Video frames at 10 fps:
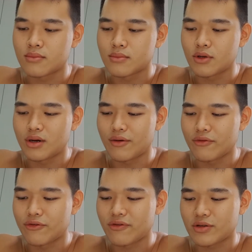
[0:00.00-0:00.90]
not
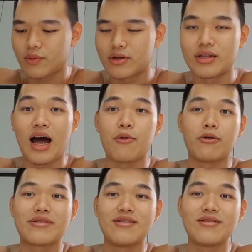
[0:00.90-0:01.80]
every firstborn. I
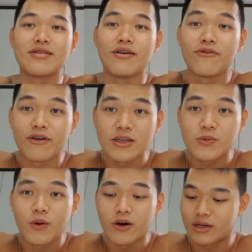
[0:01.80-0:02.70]
will kill the
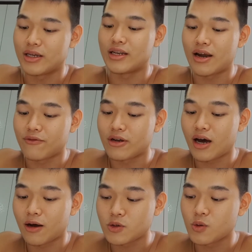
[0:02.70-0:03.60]
firstborn in every
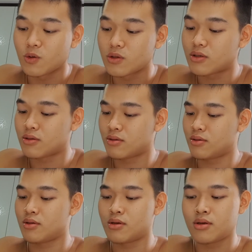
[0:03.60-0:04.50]
household.
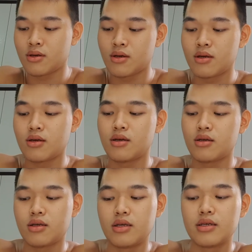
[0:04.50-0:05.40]

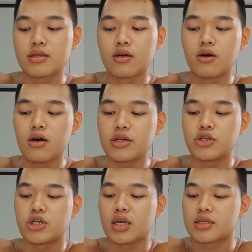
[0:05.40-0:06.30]
He is a god in
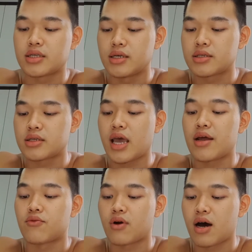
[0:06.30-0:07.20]
justice
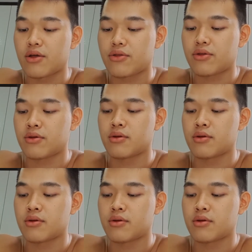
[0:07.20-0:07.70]
and wrath.